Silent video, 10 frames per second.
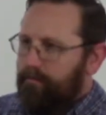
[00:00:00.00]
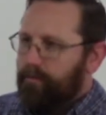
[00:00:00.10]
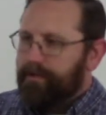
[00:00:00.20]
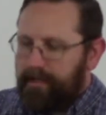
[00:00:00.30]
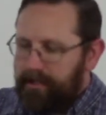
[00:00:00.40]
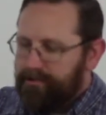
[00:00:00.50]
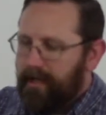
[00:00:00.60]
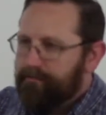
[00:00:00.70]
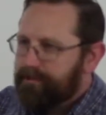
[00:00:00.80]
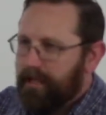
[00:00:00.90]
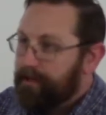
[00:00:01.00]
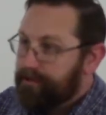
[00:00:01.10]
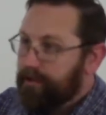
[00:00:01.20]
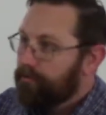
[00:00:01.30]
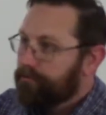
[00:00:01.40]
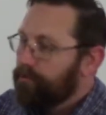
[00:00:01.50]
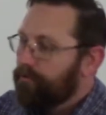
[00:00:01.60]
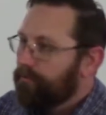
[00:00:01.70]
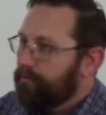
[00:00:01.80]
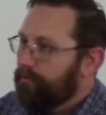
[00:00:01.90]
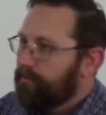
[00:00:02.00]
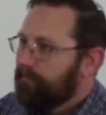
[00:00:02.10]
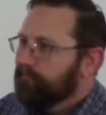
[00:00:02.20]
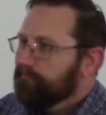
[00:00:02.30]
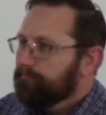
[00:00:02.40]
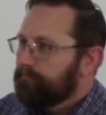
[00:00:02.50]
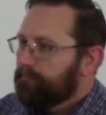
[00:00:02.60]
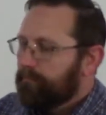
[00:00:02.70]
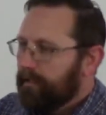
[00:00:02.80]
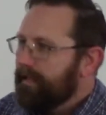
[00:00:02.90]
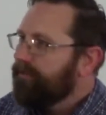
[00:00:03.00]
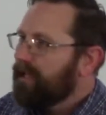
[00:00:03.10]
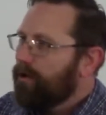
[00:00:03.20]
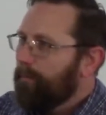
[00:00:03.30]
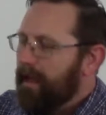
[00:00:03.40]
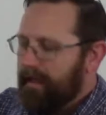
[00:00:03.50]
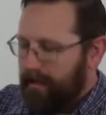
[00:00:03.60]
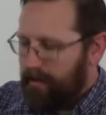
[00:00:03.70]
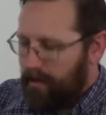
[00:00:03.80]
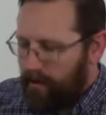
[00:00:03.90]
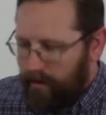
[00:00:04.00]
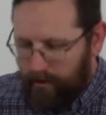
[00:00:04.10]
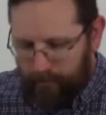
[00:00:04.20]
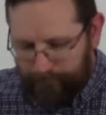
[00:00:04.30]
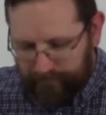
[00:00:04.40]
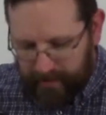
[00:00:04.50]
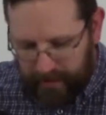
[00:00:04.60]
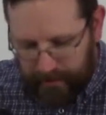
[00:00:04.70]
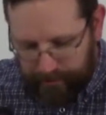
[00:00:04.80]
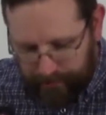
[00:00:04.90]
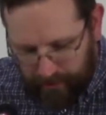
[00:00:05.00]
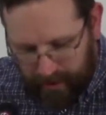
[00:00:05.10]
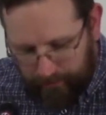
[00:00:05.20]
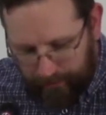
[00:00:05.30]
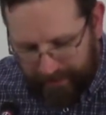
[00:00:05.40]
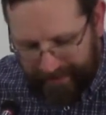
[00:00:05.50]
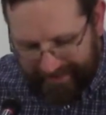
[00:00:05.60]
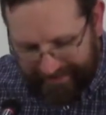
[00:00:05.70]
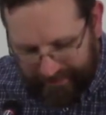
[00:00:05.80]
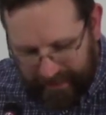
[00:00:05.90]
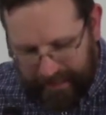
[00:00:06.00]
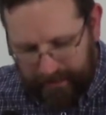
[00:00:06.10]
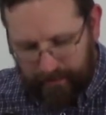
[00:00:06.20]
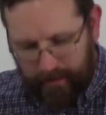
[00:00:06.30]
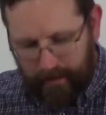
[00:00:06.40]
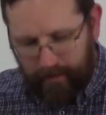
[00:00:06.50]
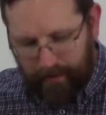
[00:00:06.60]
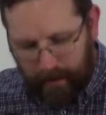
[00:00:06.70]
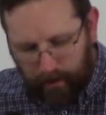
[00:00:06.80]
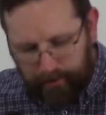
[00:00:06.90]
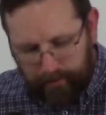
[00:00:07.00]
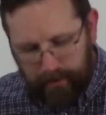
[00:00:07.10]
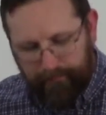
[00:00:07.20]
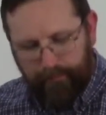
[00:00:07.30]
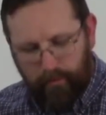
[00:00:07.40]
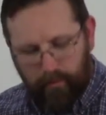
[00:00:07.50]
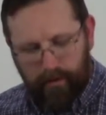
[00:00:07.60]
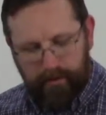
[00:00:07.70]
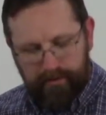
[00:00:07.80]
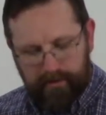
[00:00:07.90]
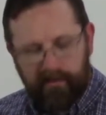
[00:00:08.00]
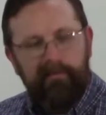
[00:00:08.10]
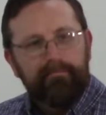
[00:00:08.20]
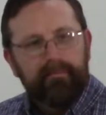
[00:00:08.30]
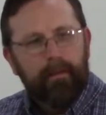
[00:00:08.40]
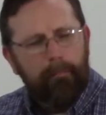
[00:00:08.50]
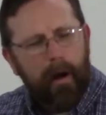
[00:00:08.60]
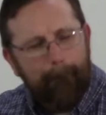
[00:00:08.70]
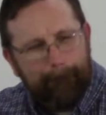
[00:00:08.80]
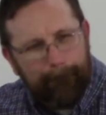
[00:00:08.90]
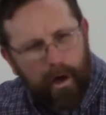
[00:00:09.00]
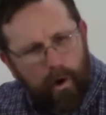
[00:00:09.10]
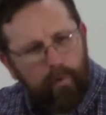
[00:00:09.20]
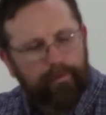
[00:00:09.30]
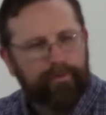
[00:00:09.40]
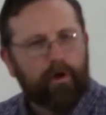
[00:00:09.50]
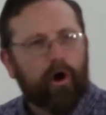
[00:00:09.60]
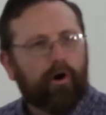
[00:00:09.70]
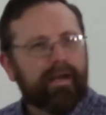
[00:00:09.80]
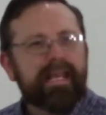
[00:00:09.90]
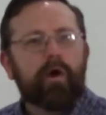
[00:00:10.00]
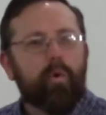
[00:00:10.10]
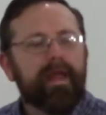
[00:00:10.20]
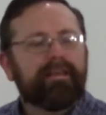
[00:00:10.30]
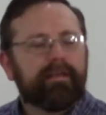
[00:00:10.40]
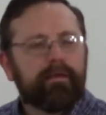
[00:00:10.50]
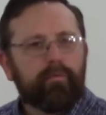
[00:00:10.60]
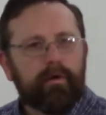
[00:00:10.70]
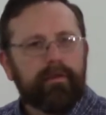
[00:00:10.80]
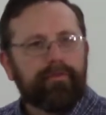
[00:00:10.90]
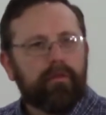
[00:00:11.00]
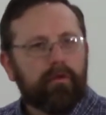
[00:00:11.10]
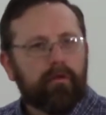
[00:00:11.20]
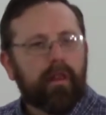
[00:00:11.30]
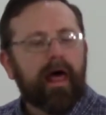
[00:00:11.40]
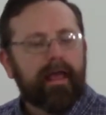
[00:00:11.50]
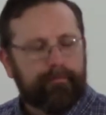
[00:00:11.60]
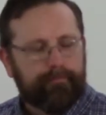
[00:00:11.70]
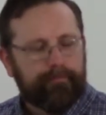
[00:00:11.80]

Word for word: what the King James said is still true. Believing and obeying are inextricably linked. They are two different words, but both are equated with life.